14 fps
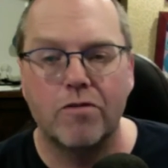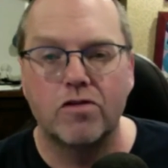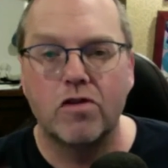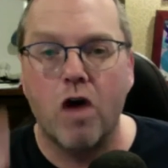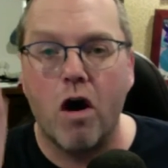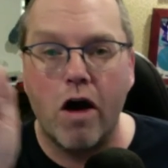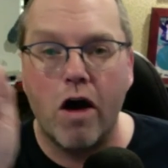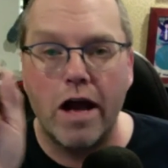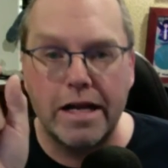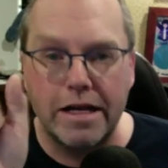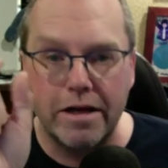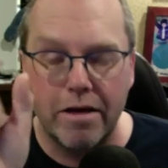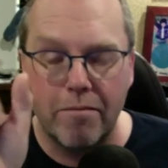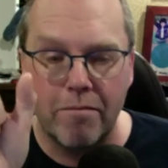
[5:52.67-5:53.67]

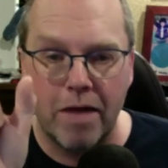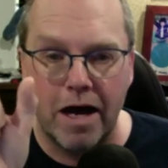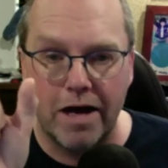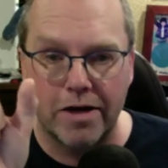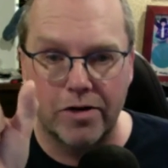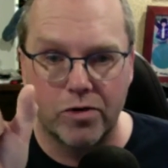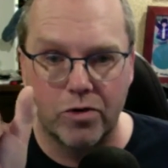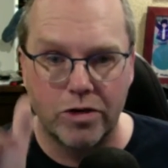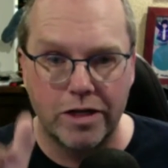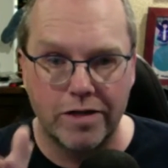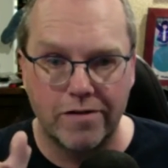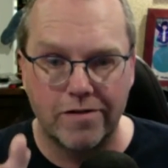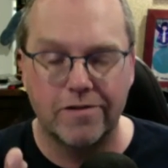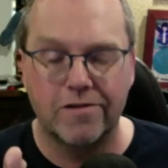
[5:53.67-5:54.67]
Tiny market
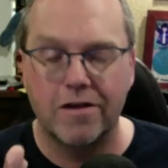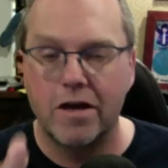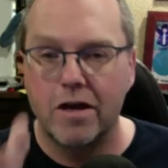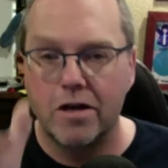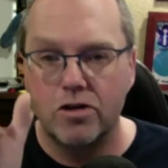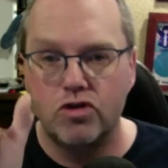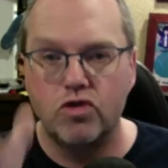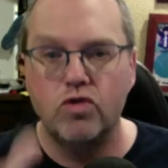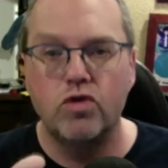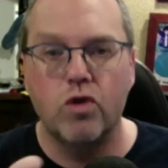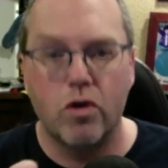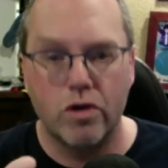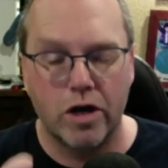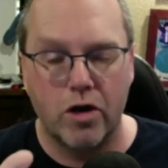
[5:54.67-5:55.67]
audiences. Do
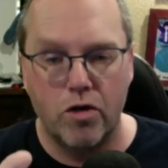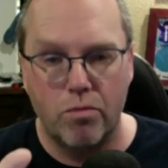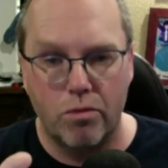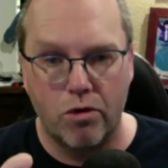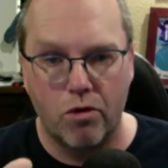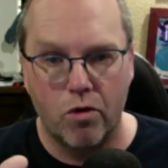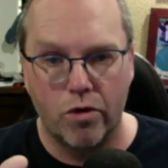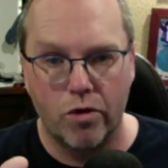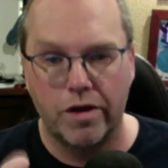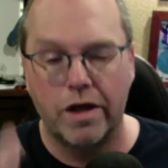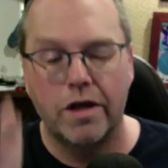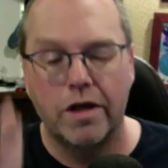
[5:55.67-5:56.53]
not go broad.